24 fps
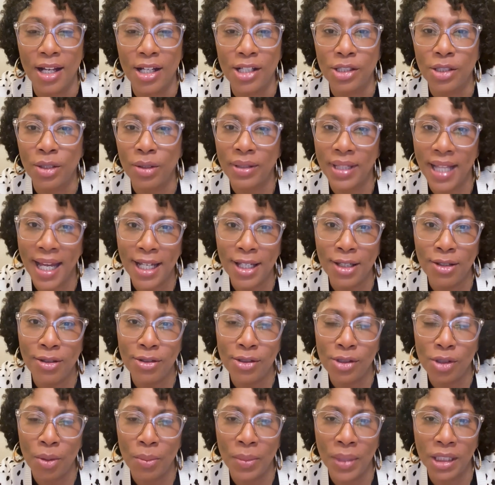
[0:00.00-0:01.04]
So, thank you
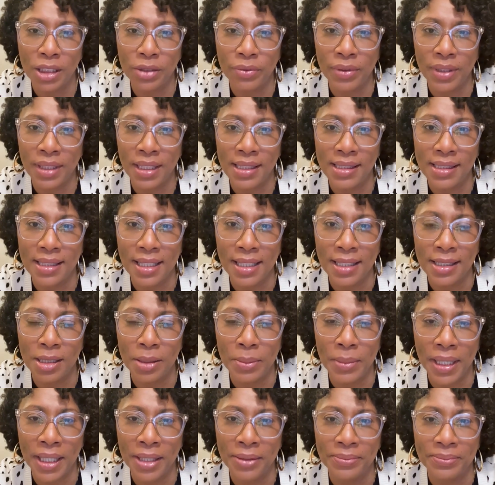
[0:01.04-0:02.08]
so much for listening
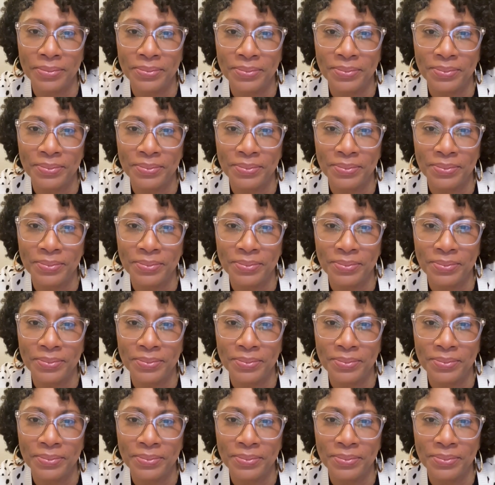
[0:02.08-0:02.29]
to me.